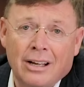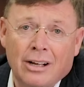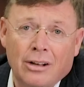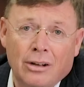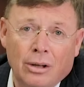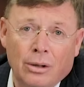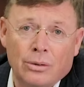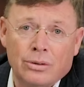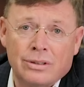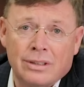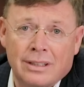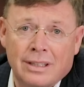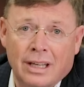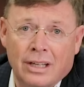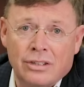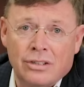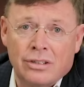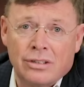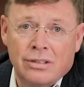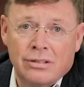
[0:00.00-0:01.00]
close
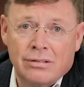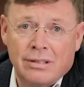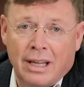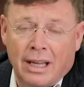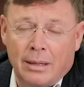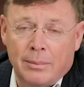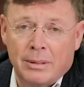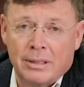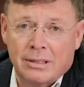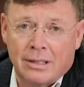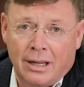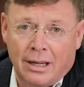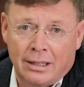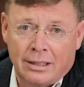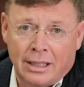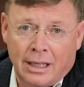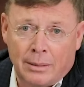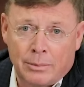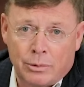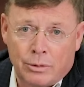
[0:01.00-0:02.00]
attention to Tammy's
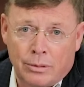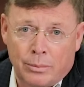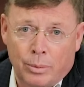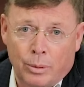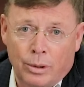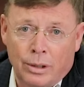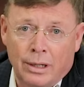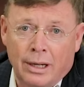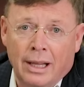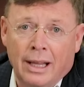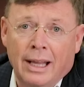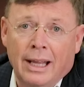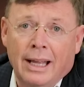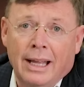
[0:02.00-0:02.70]
autopsy report,